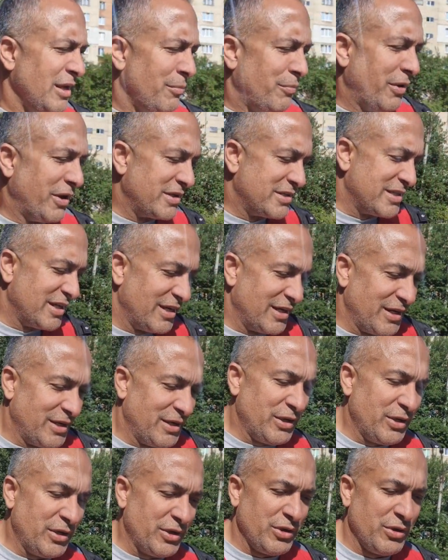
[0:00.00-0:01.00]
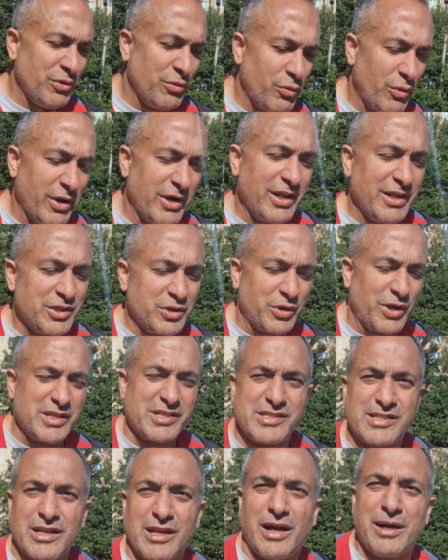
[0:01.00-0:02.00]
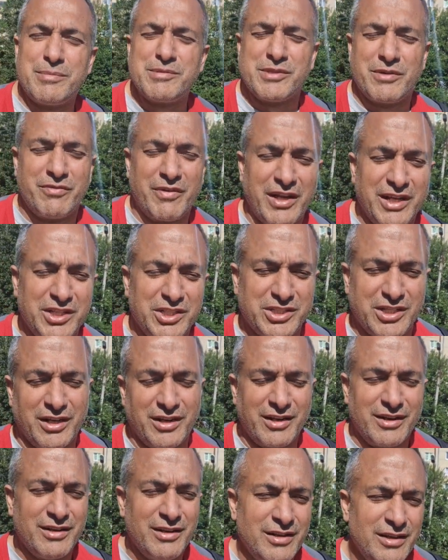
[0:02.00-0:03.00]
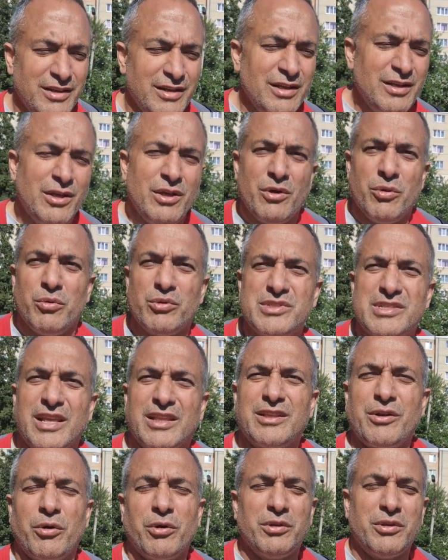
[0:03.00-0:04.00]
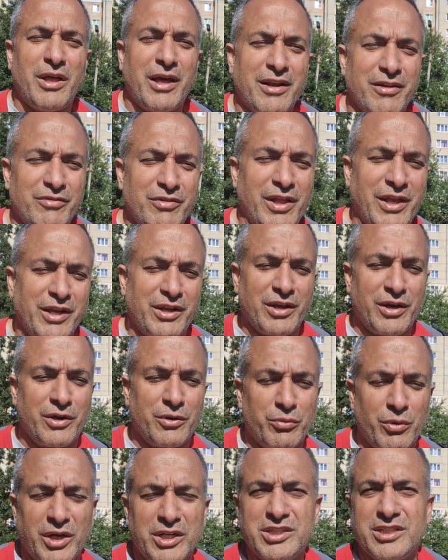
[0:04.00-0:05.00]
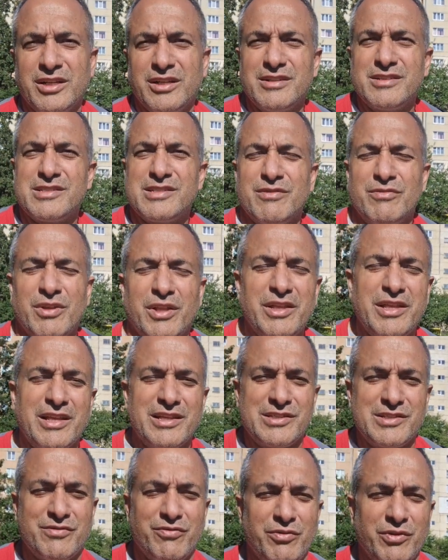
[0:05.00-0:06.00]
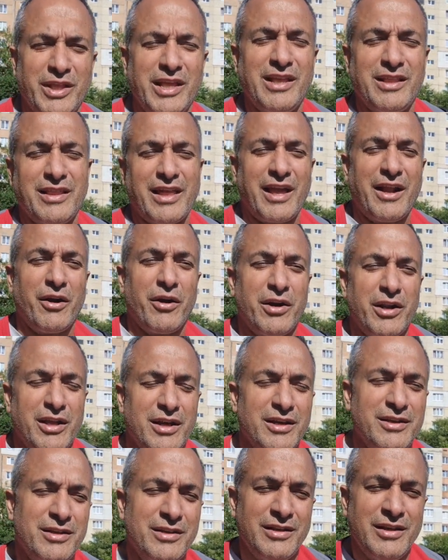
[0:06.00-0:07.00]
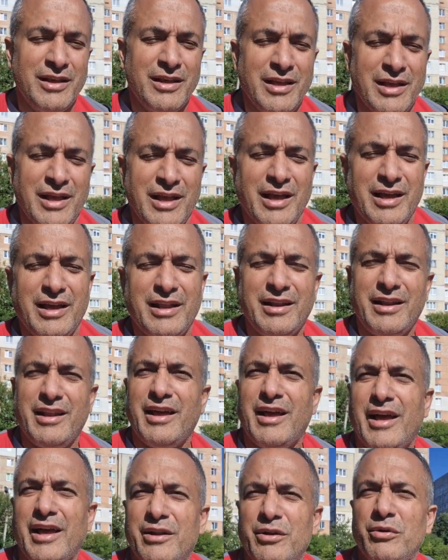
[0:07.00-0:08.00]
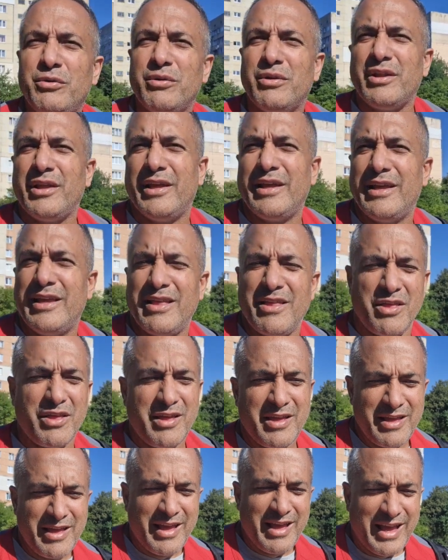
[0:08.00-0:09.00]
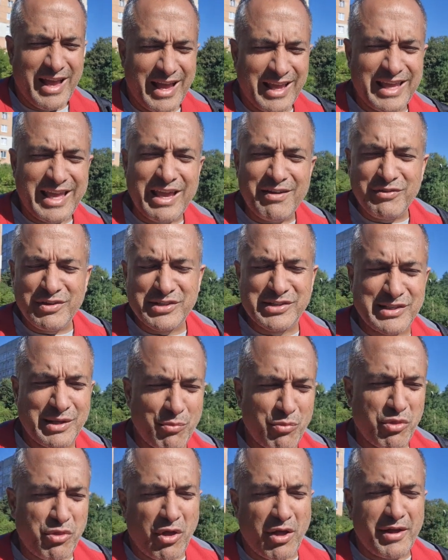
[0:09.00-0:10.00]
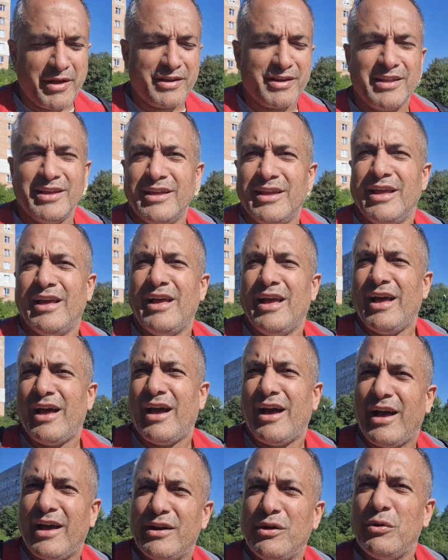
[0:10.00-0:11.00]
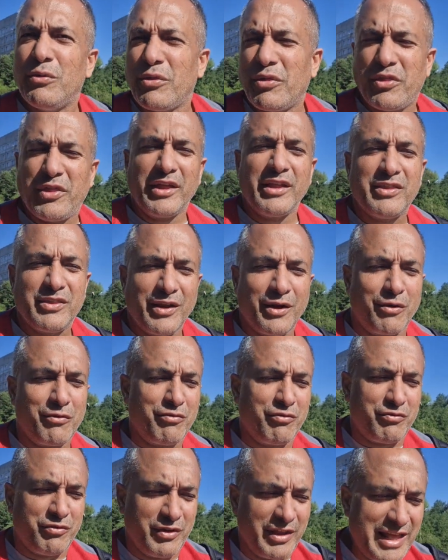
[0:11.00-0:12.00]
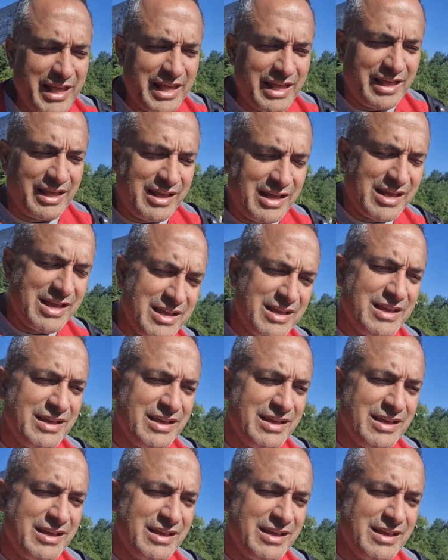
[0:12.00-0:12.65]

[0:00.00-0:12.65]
But one interesting observation was that there were a lot of, Russian civilians fleeing the area. I gave this some thought. I don't think they're fleeing